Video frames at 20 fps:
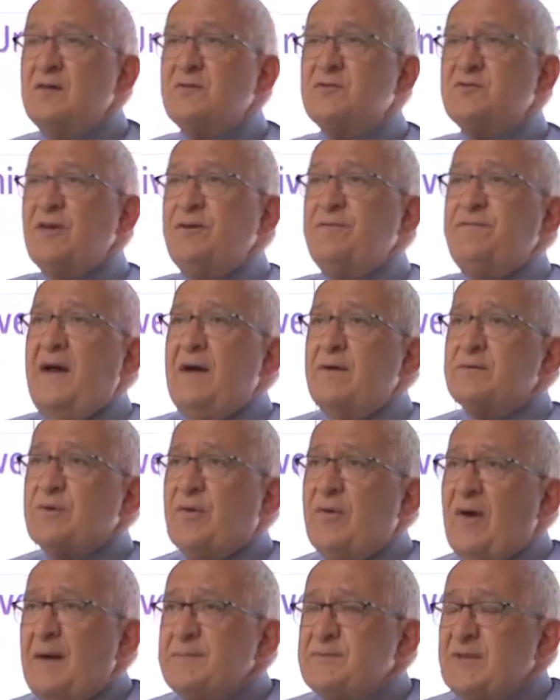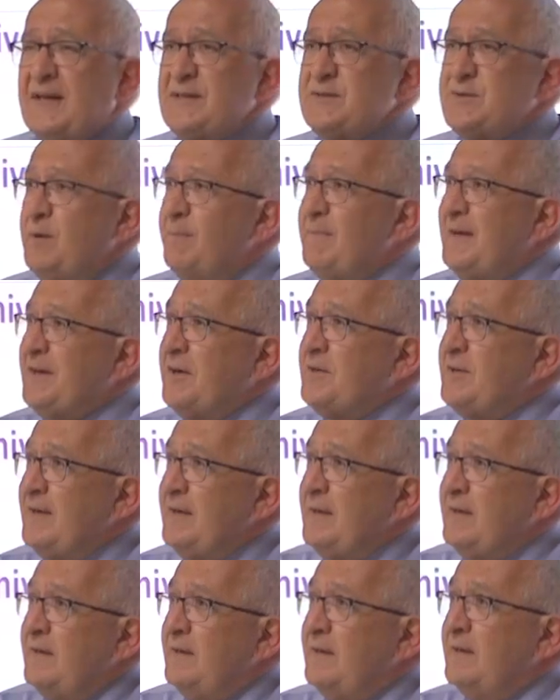So far as crimes against
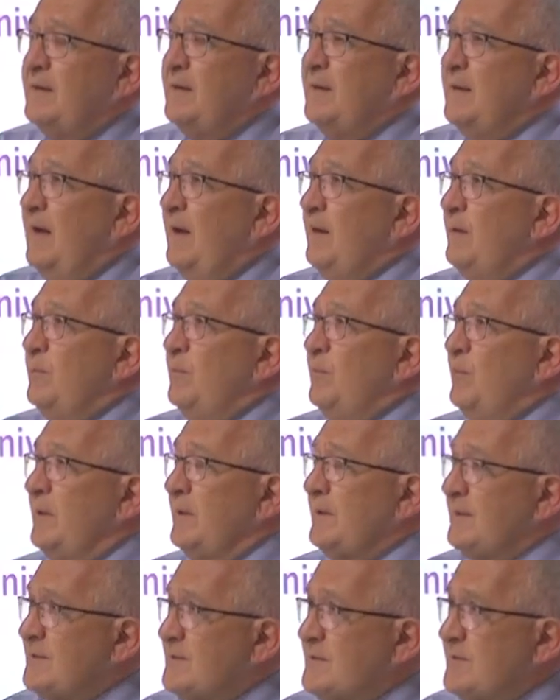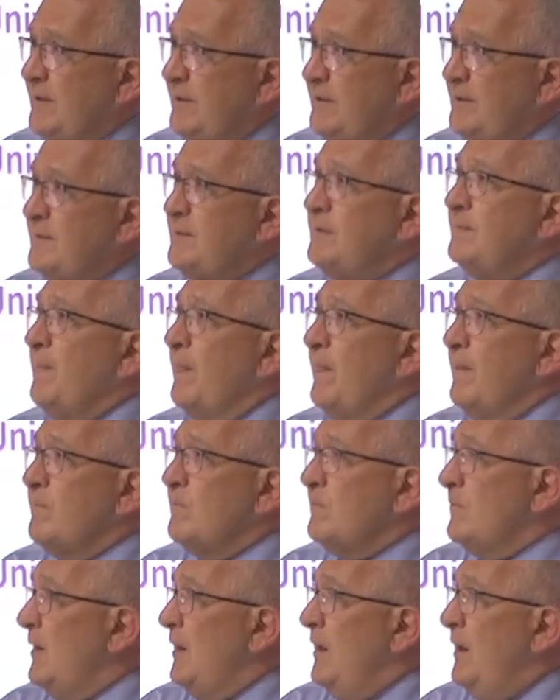humanity were concerned,
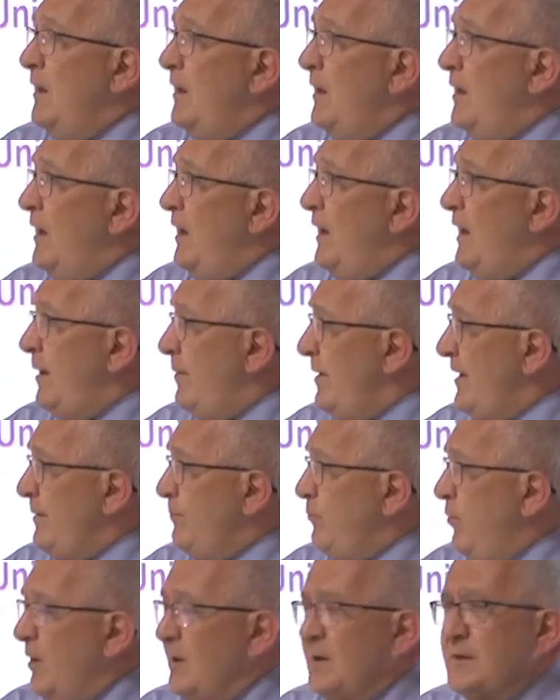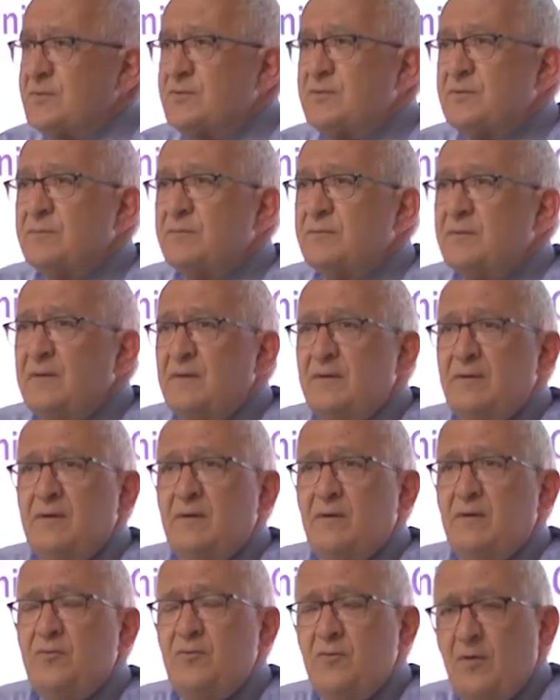it was
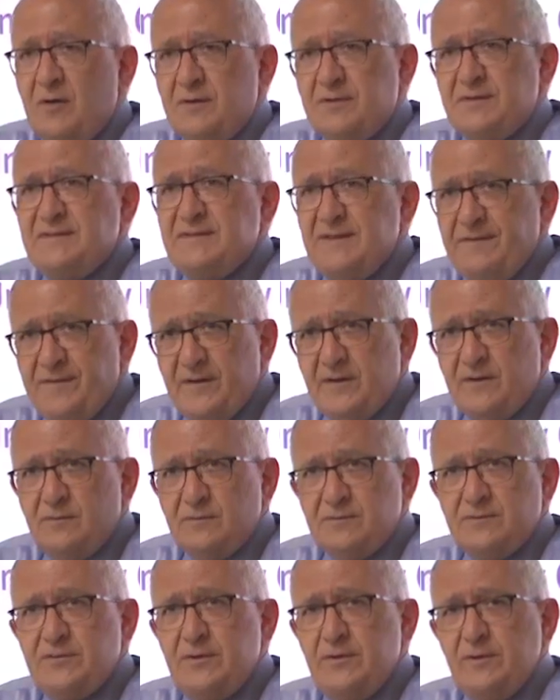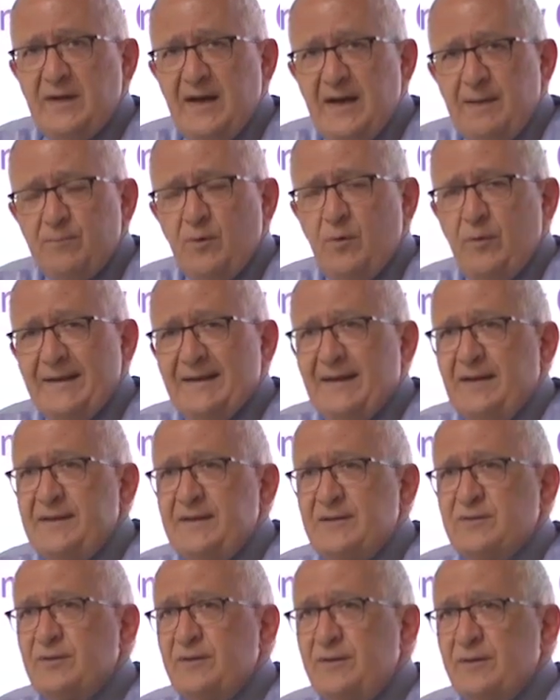not difficult to come
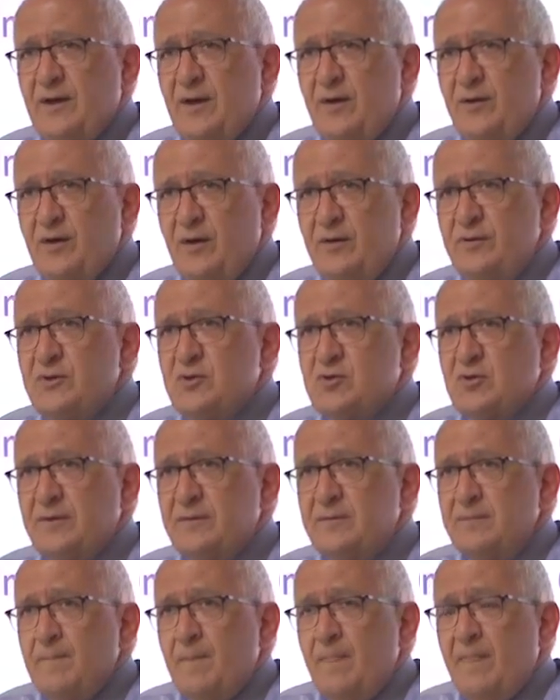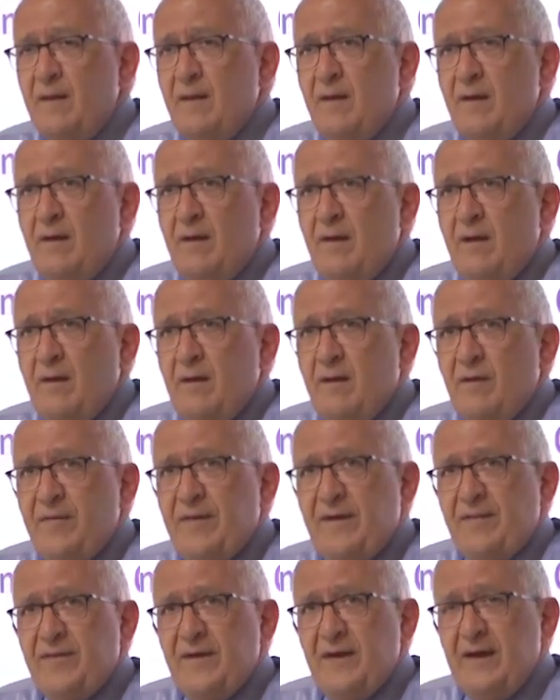quickly to the conclusion
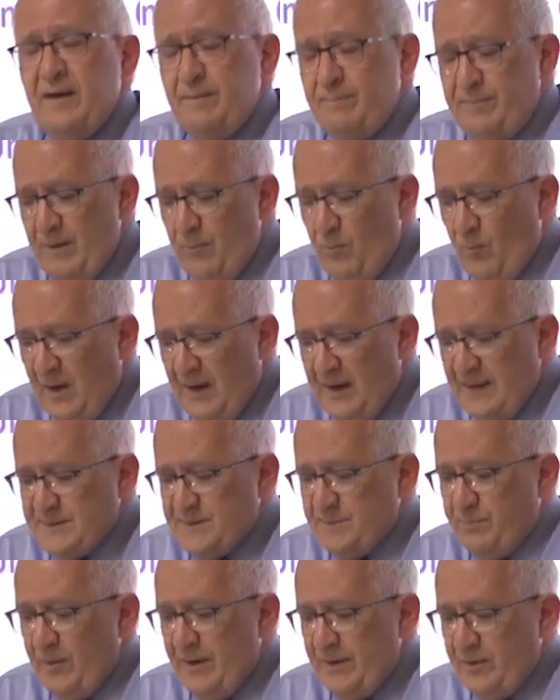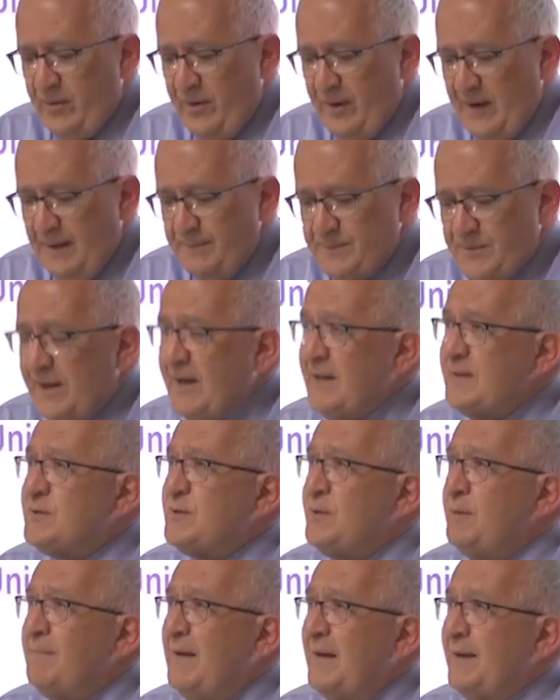that there had been widespread crimes against
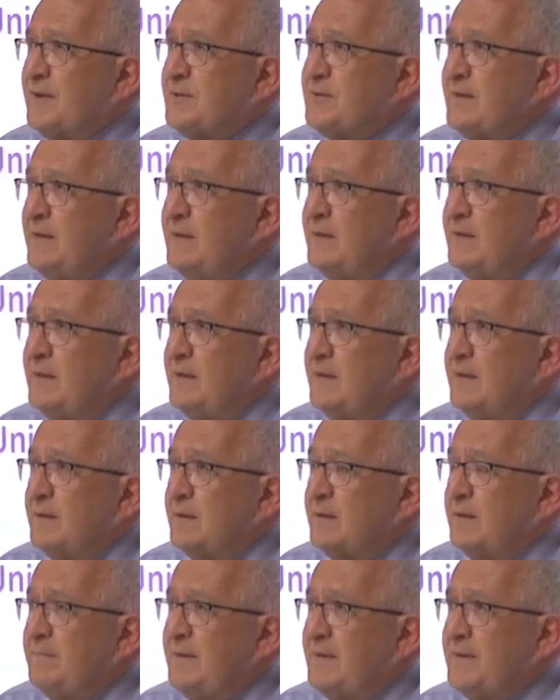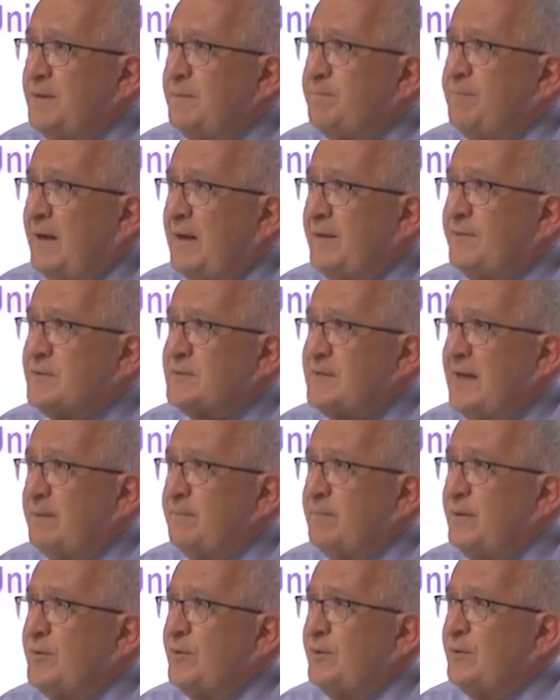humanity committed by the
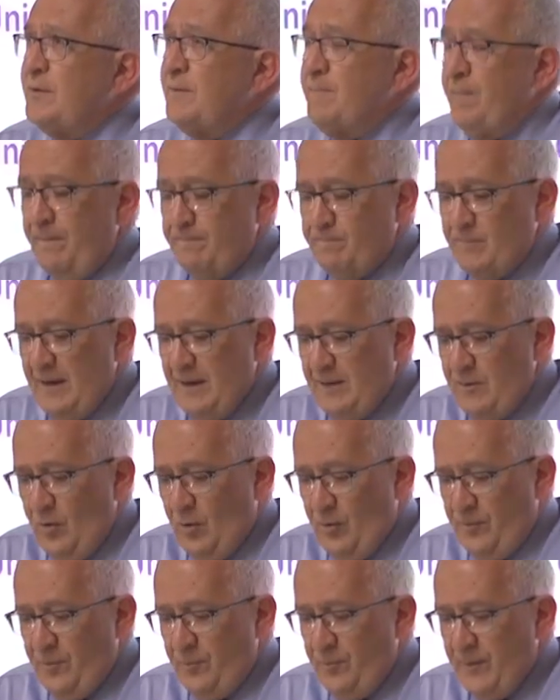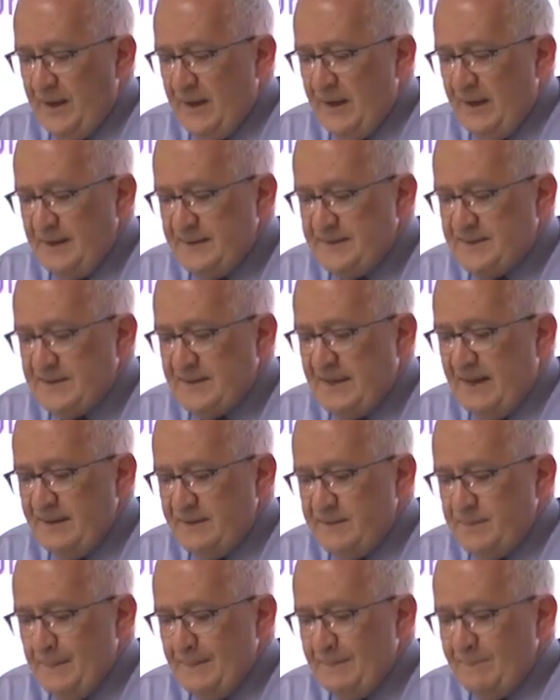Tatmadaw in Northern Rakhine State.